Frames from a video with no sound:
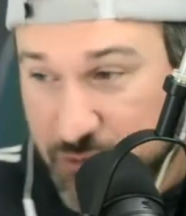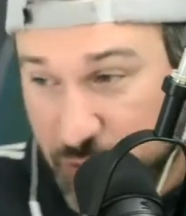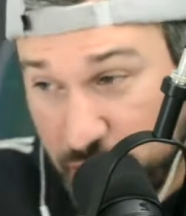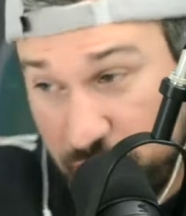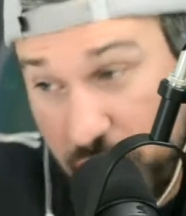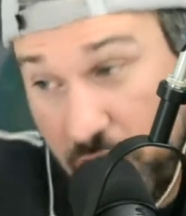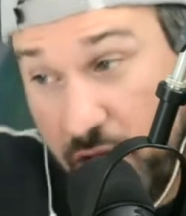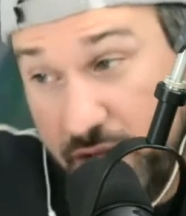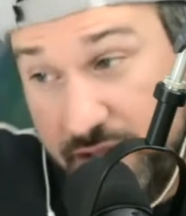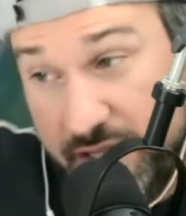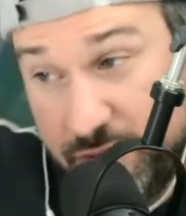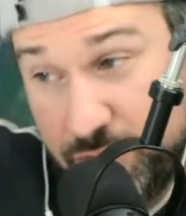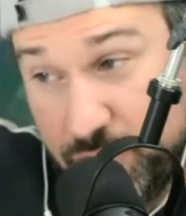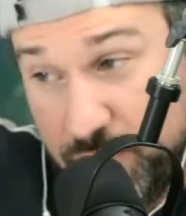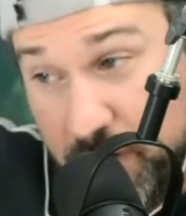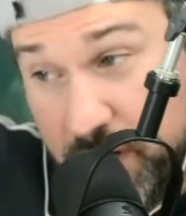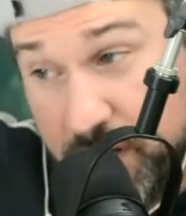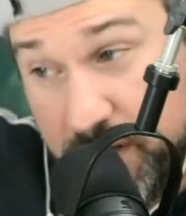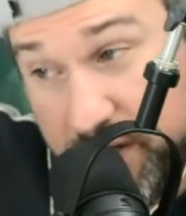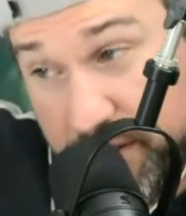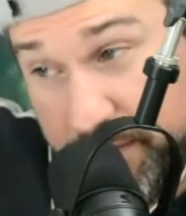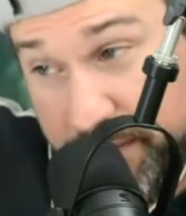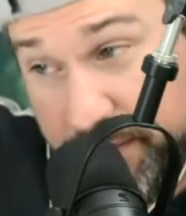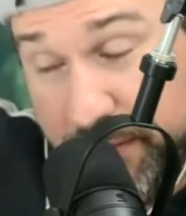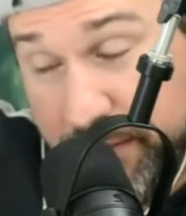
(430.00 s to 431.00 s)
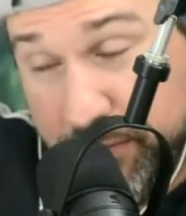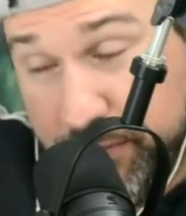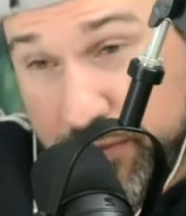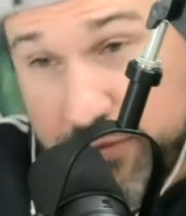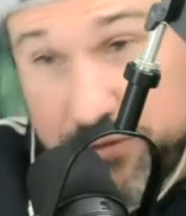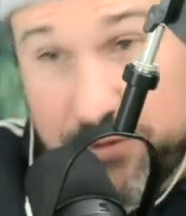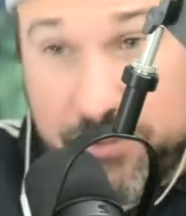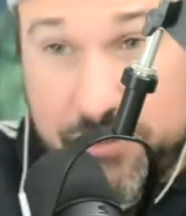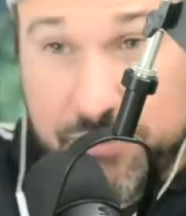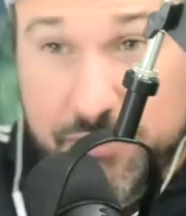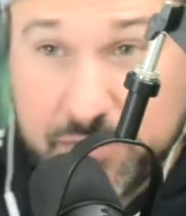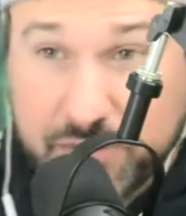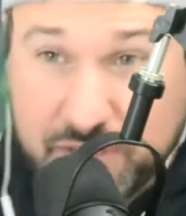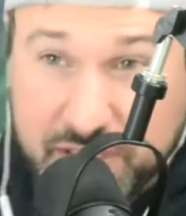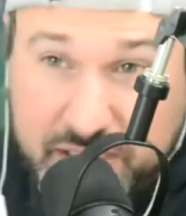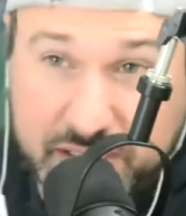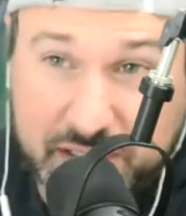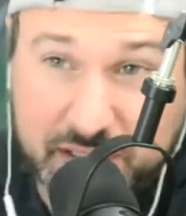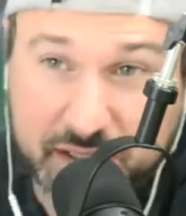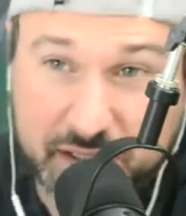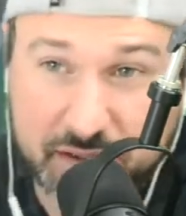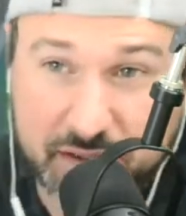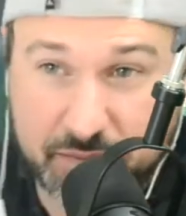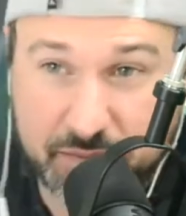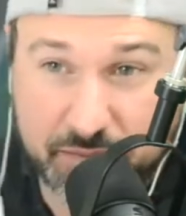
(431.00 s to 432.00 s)
what uh, that's what other people do
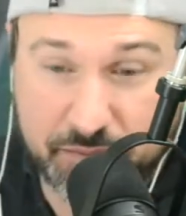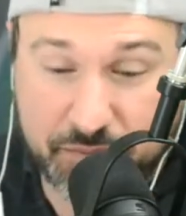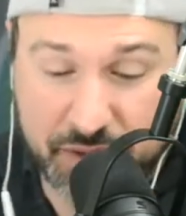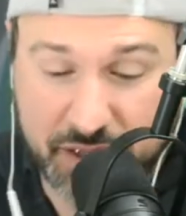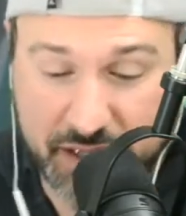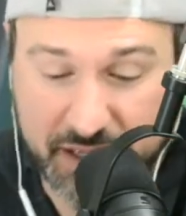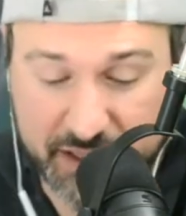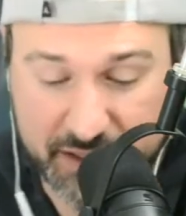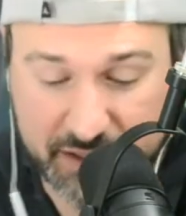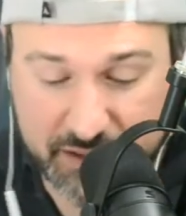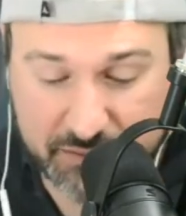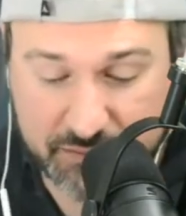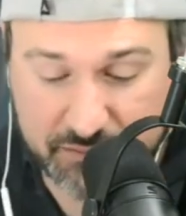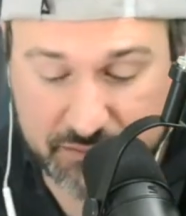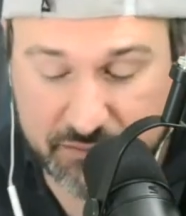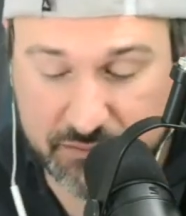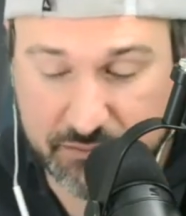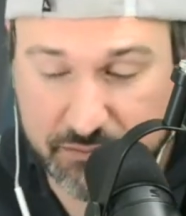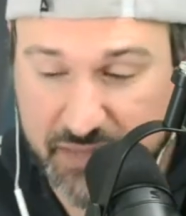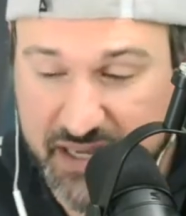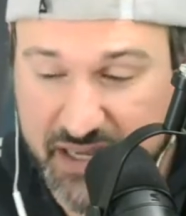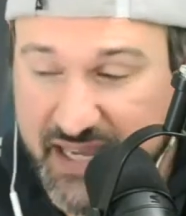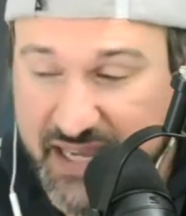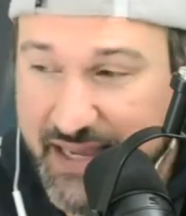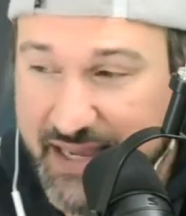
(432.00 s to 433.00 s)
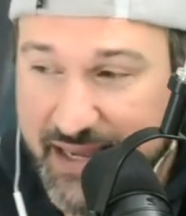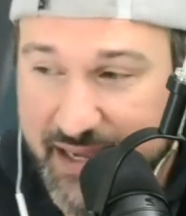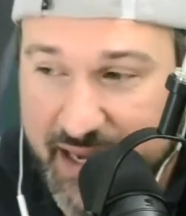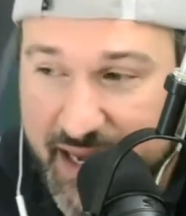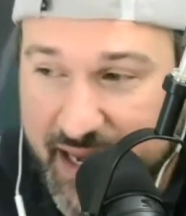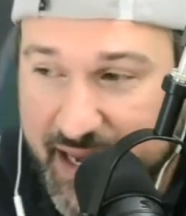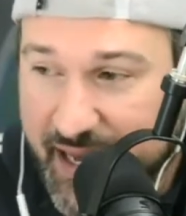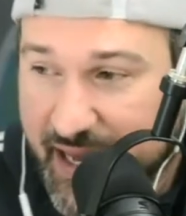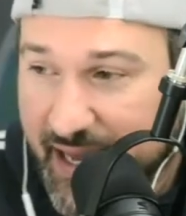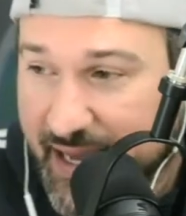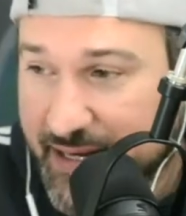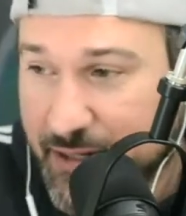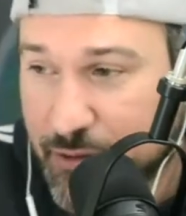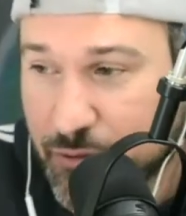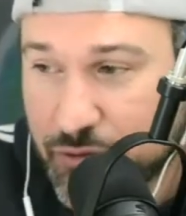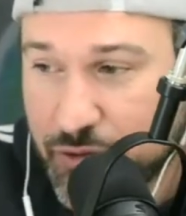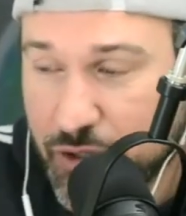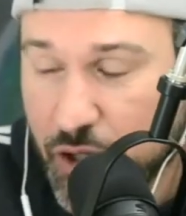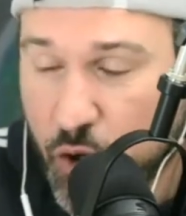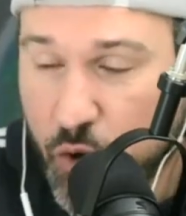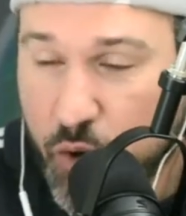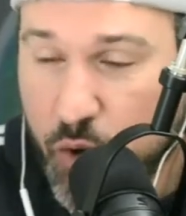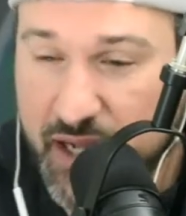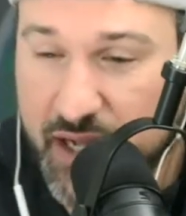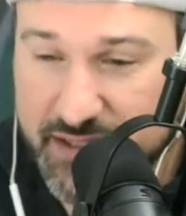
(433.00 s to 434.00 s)
right but me I, I, don't
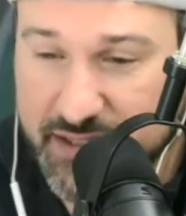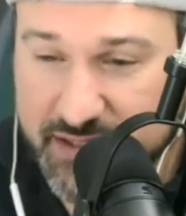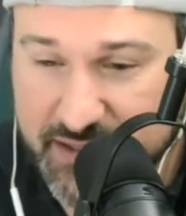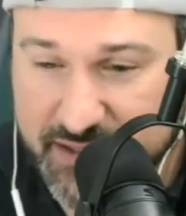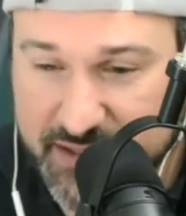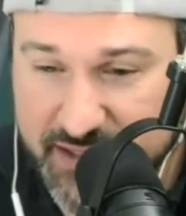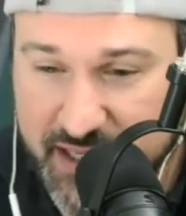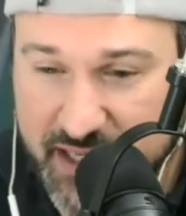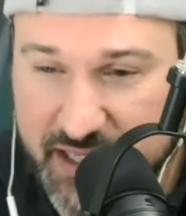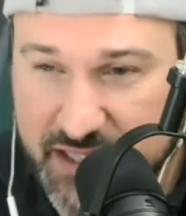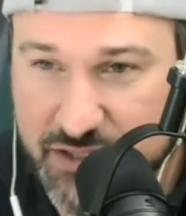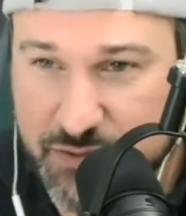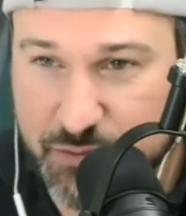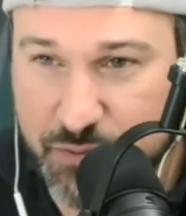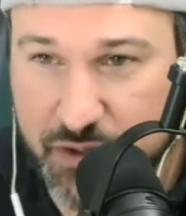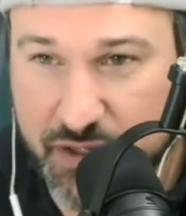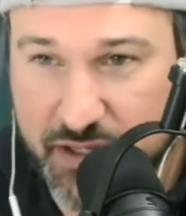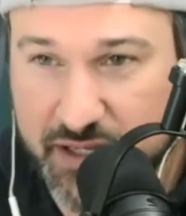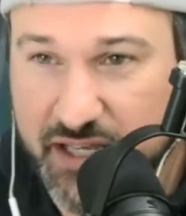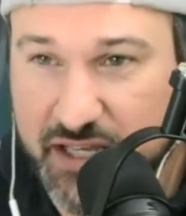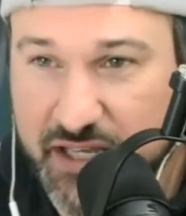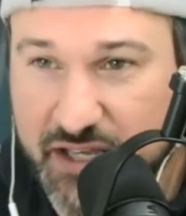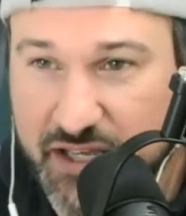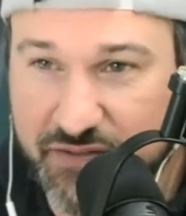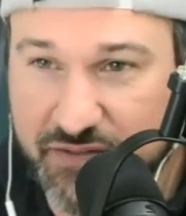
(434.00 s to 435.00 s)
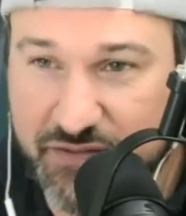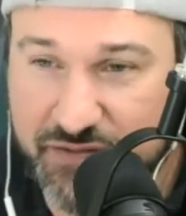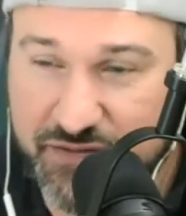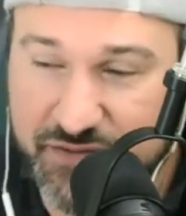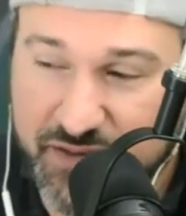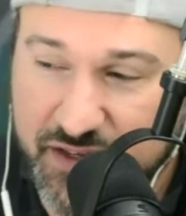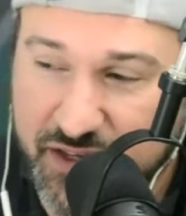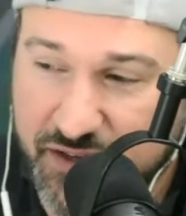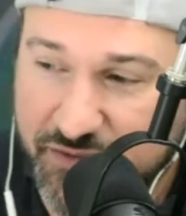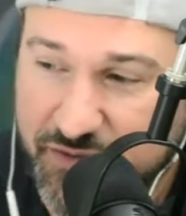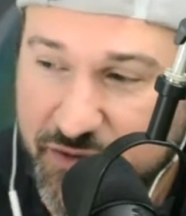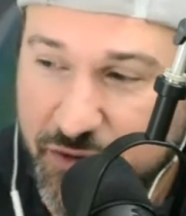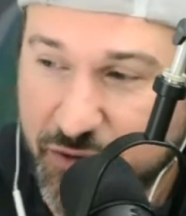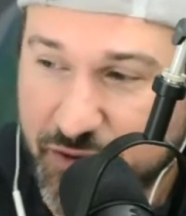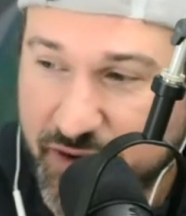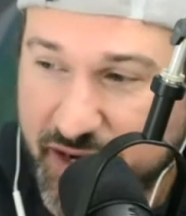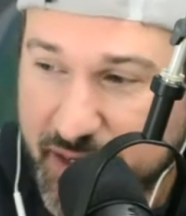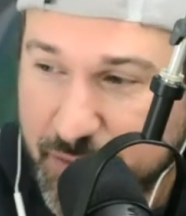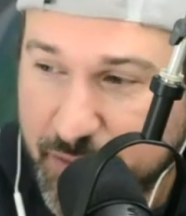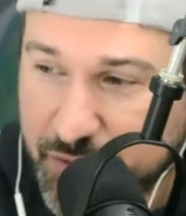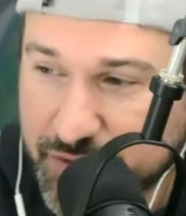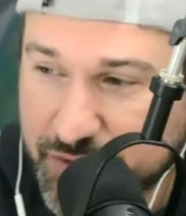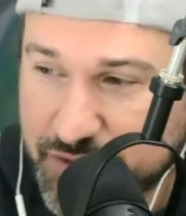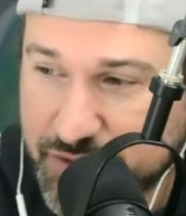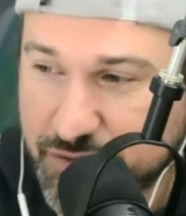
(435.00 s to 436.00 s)
go on stage but if if you're
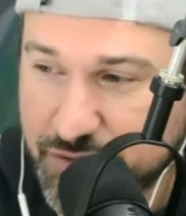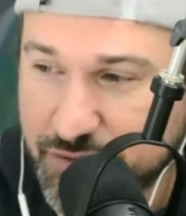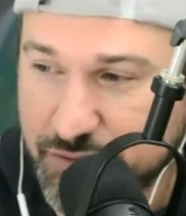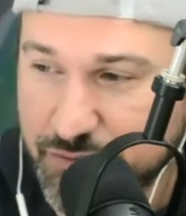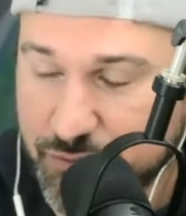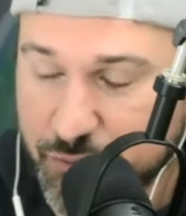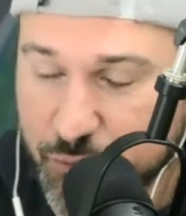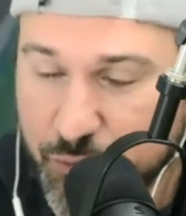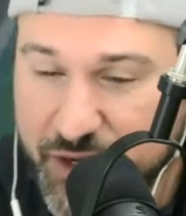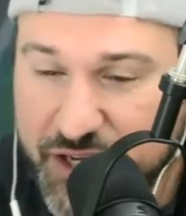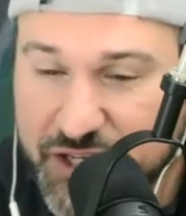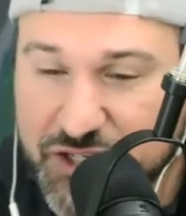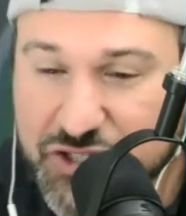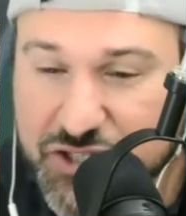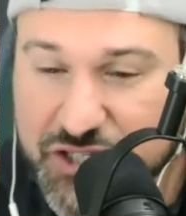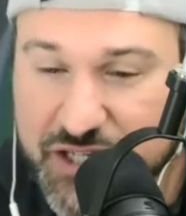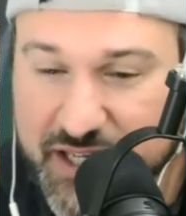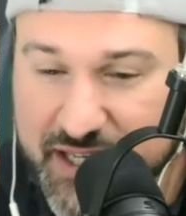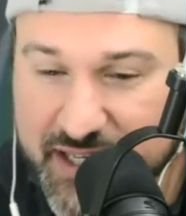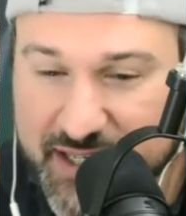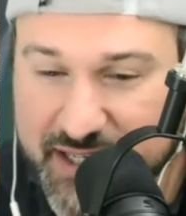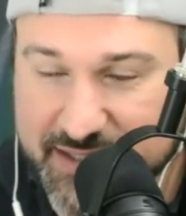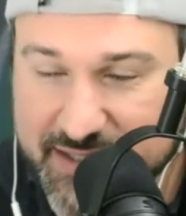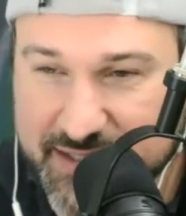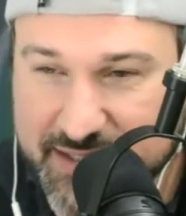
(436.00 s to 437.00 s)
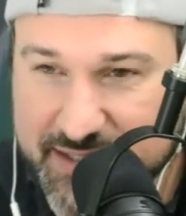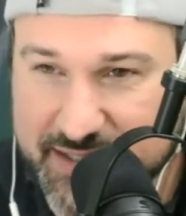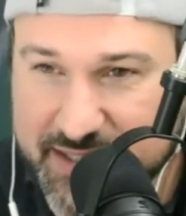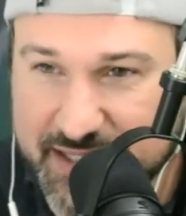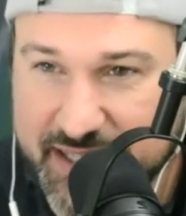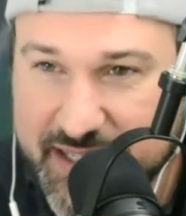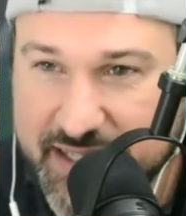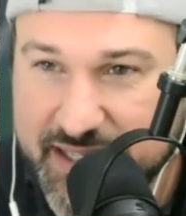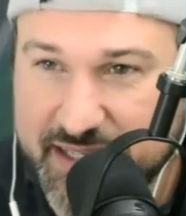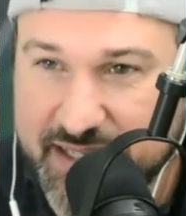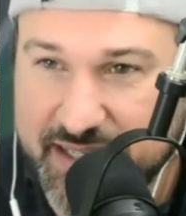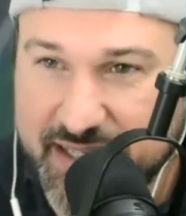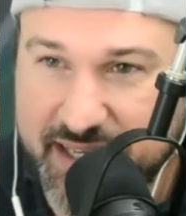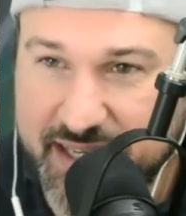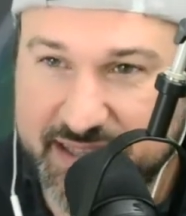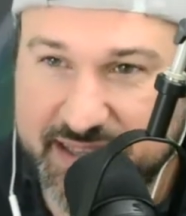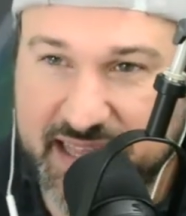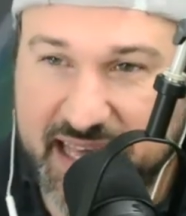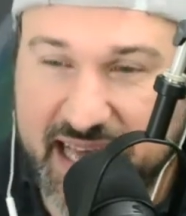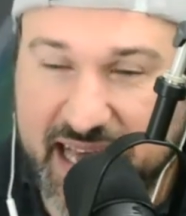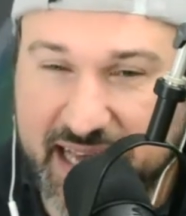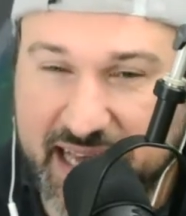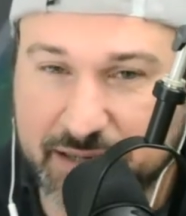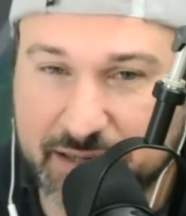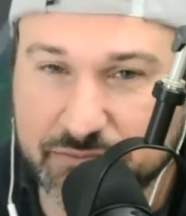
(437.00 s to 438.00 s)
able to reach kids at
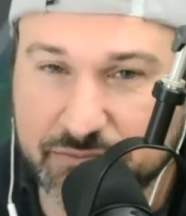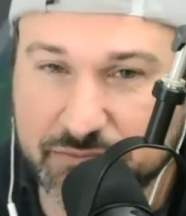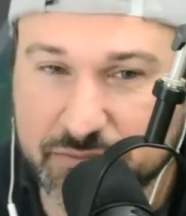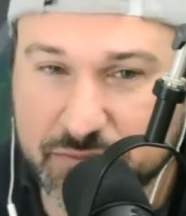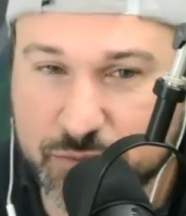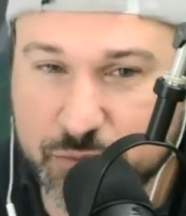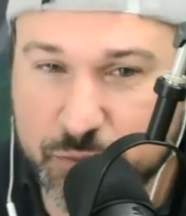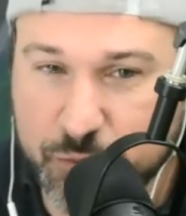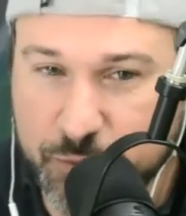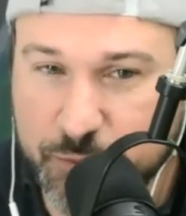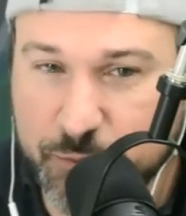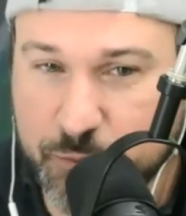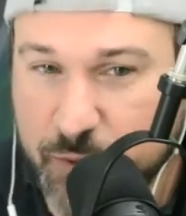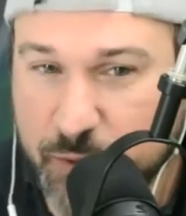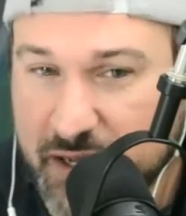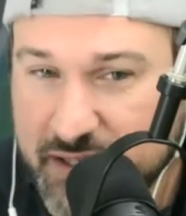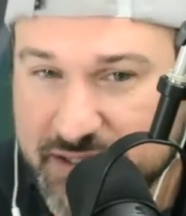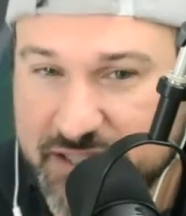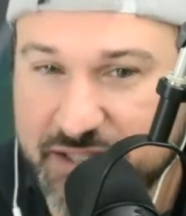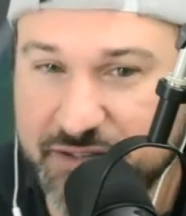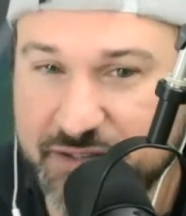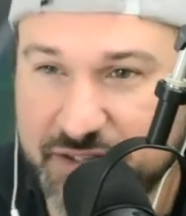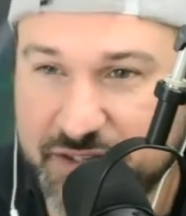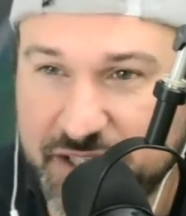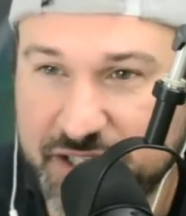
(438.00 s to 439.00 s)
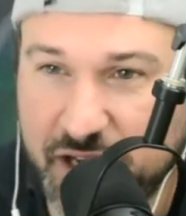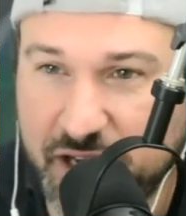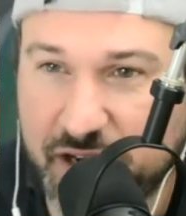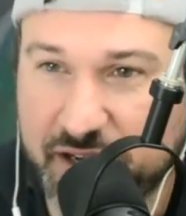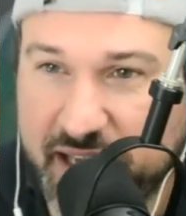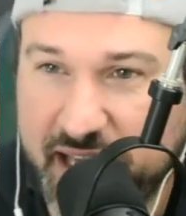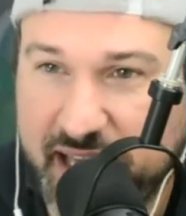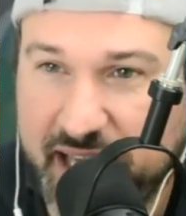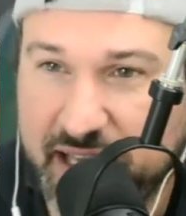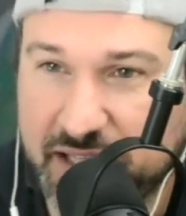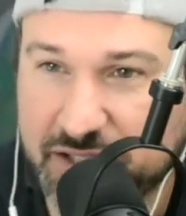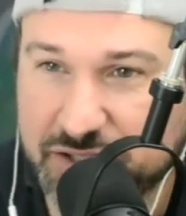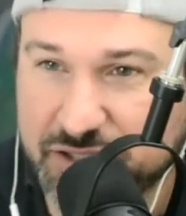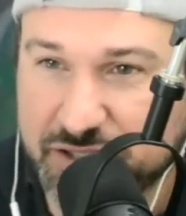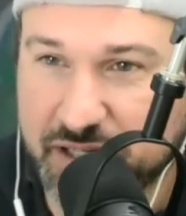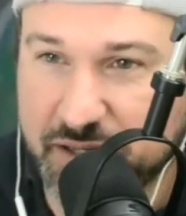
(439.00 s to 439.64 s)
that relatively young age